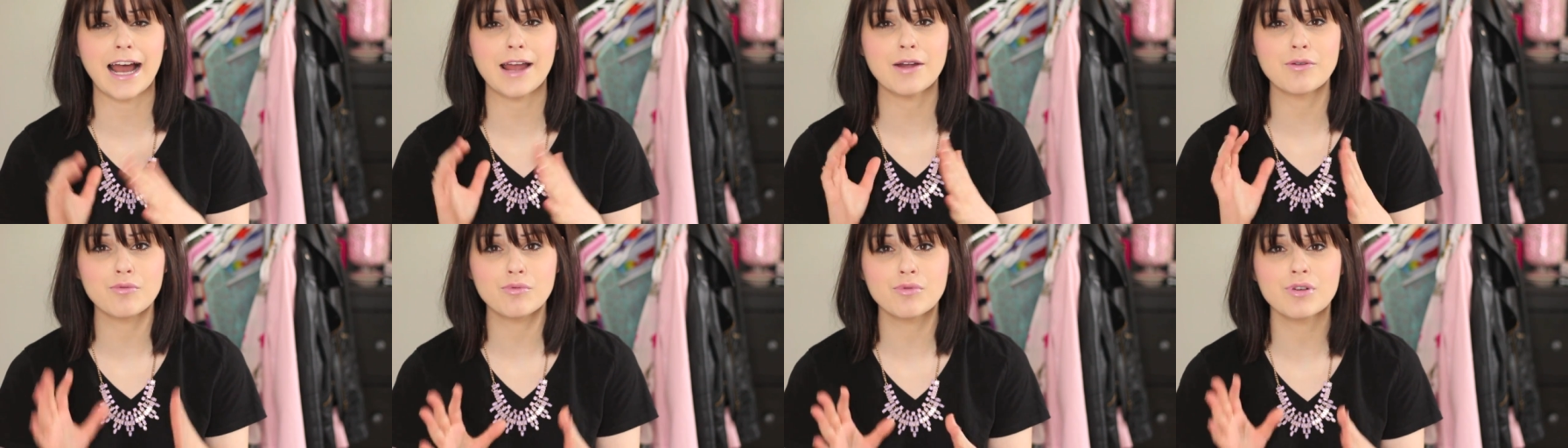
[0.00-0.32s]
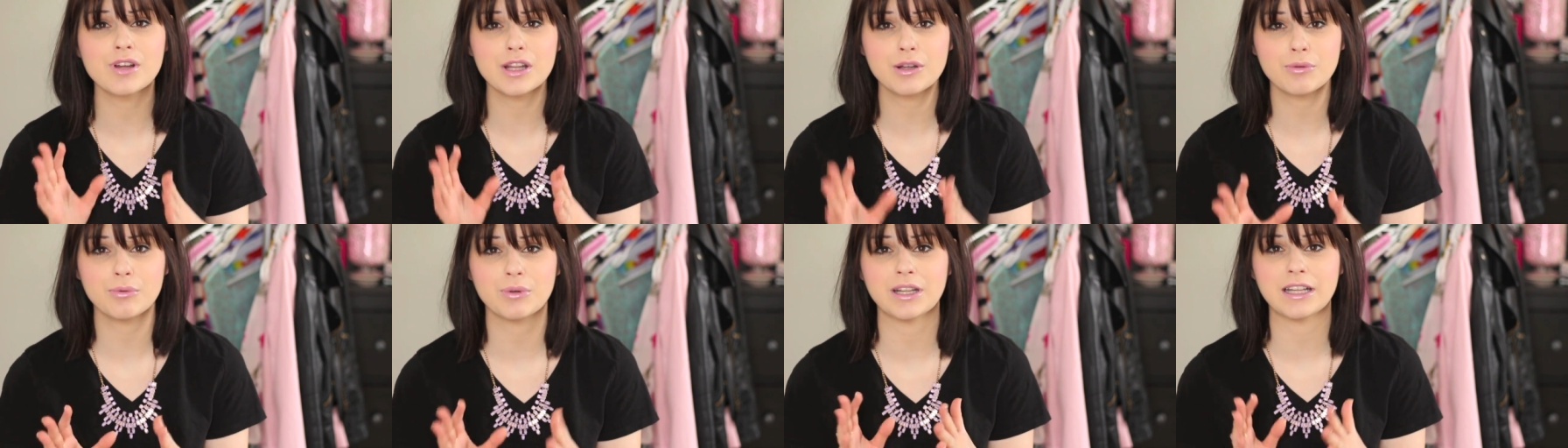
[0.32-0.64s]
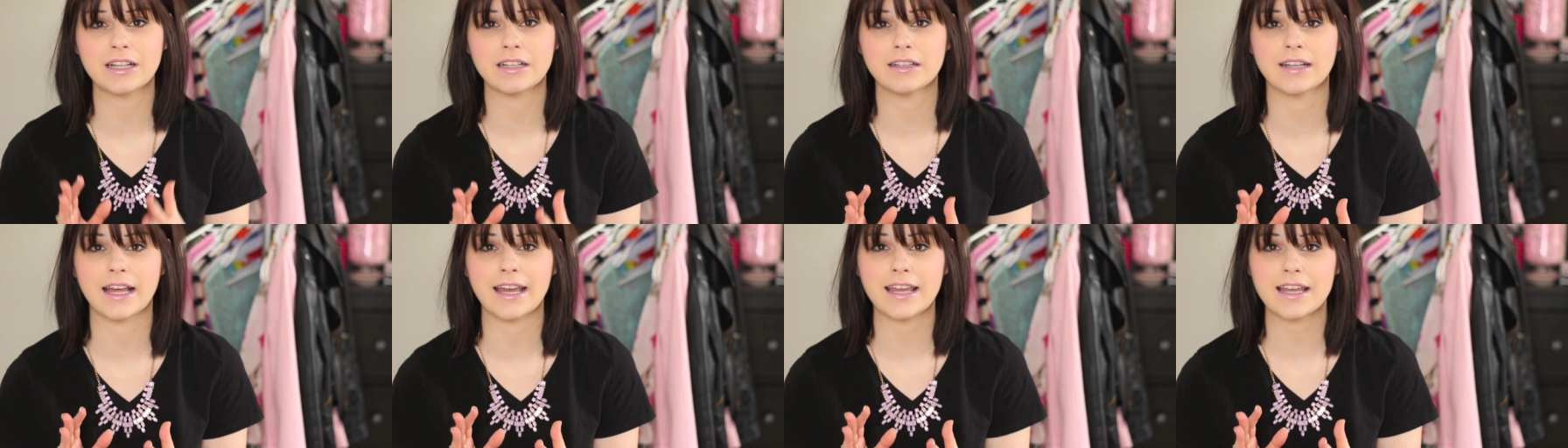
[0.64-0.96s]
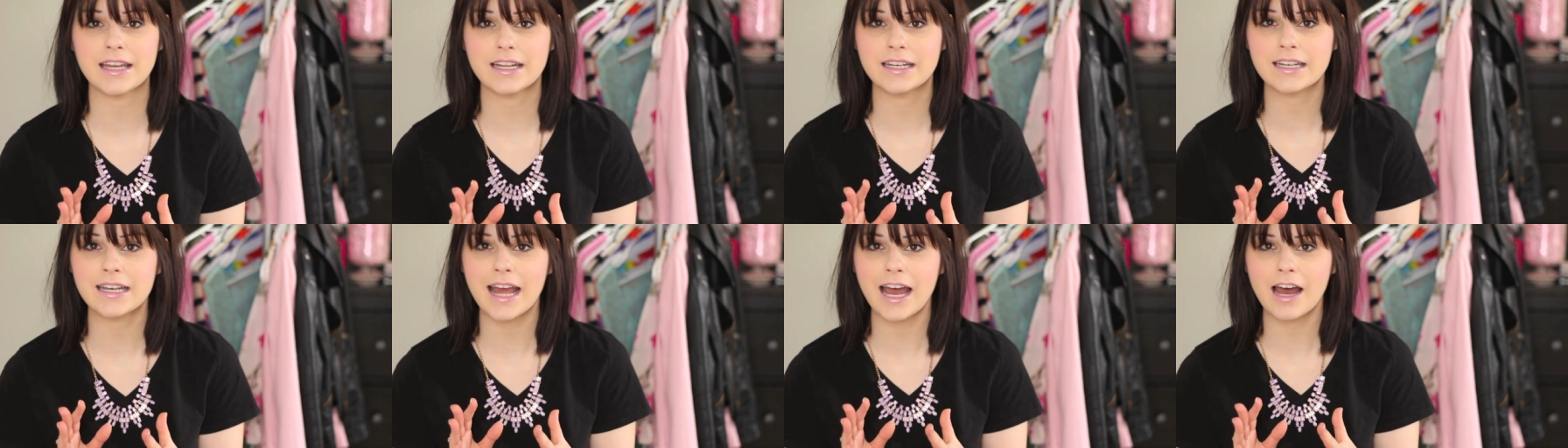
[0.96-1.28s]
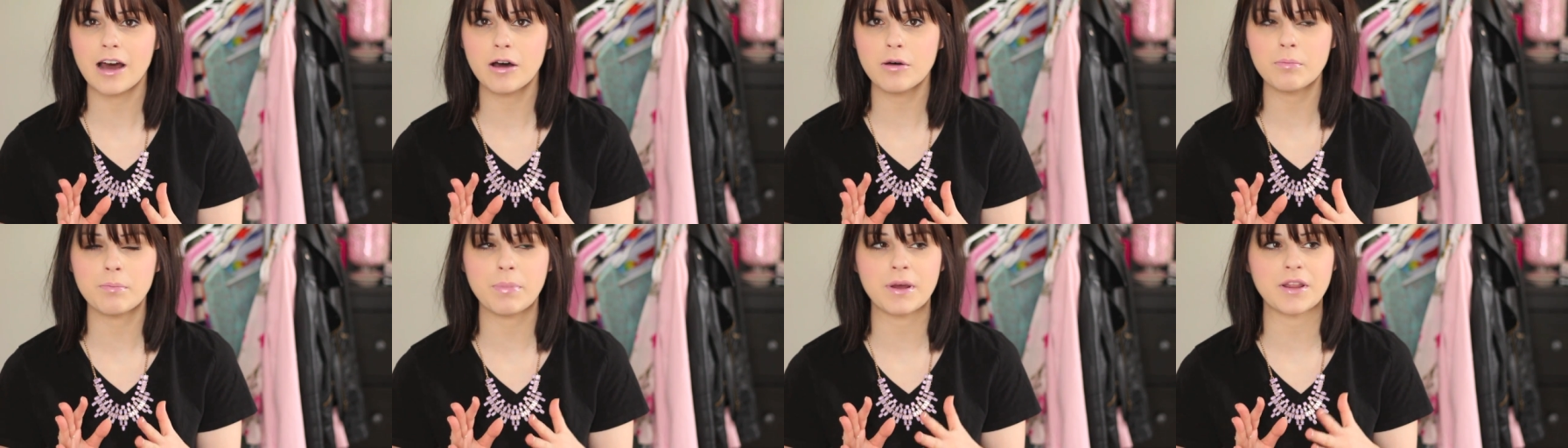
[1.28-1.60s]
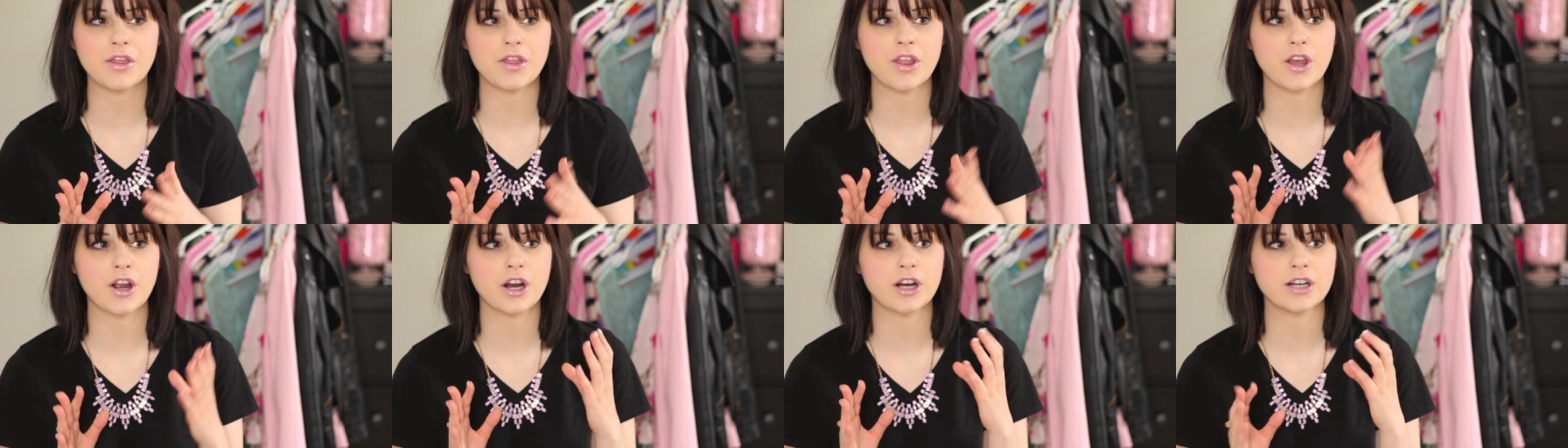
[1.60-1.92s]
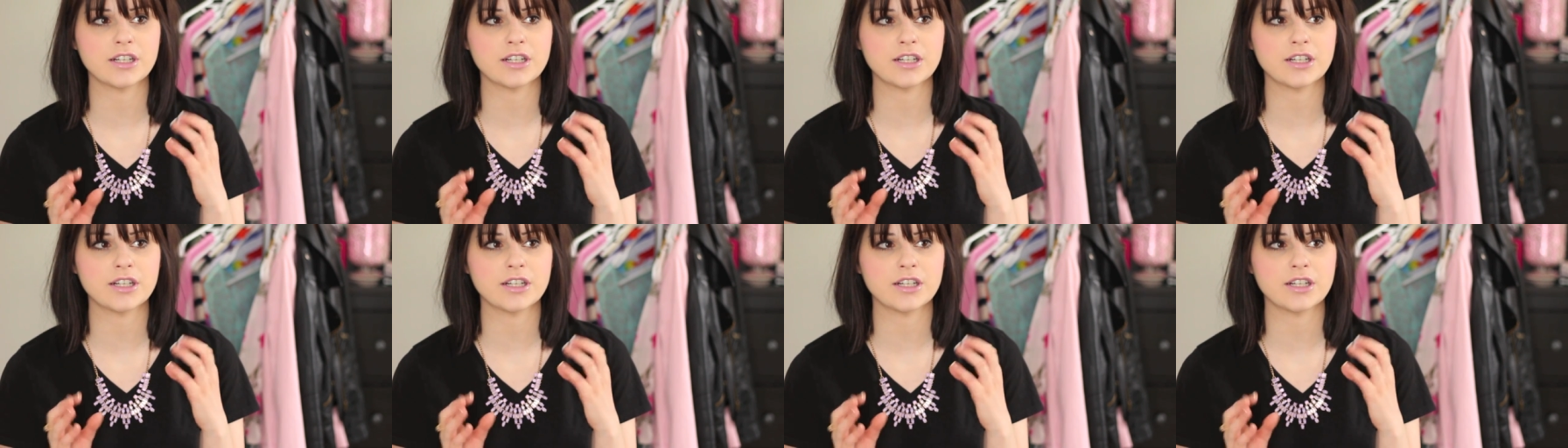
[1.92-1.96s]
I really really like it now but there